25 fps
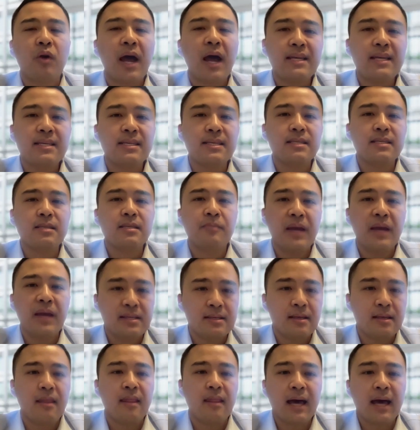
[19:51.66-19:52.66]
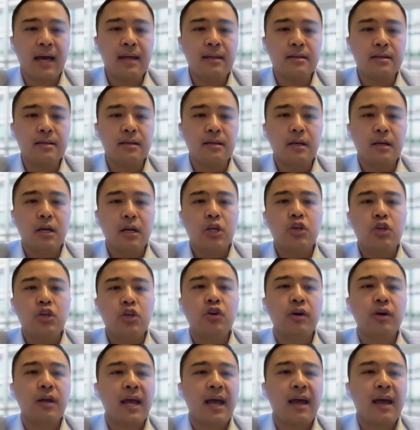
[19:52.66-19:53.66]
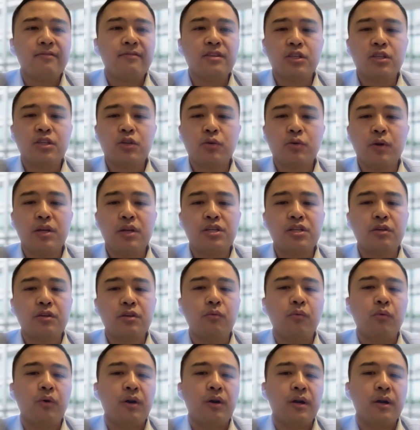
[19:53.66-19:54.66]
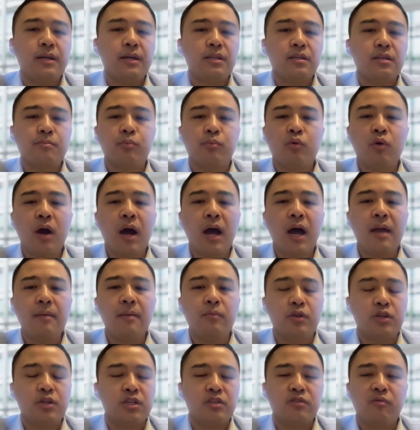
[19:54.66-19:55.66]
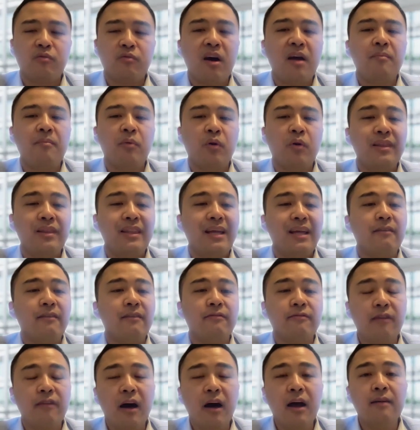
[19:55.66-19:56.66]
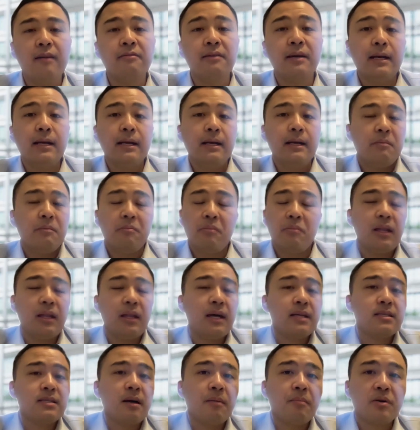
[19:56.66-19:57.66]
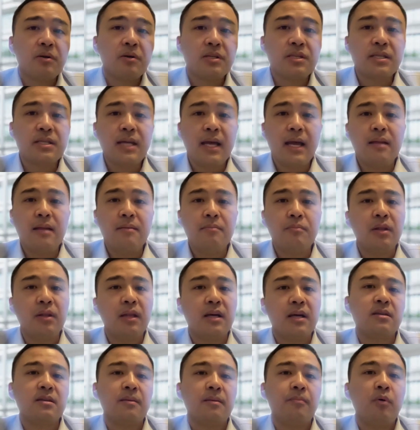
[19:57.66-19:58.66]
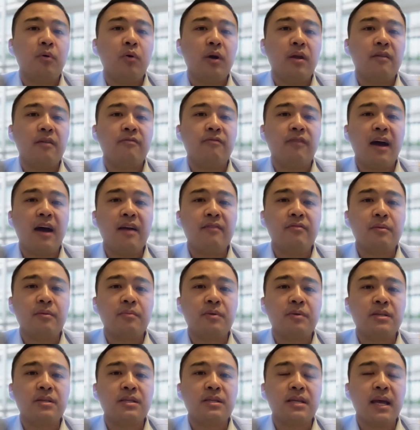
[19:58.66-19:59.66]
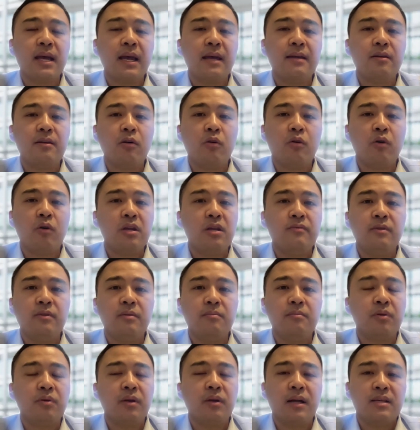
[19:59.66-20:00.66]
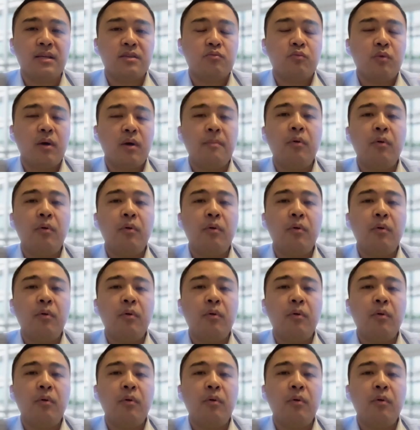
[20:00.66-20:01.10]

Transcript: prices based on that. You could have situation where it's prime, which is 5.95. plus a percent, plus a 0.5%, or even plus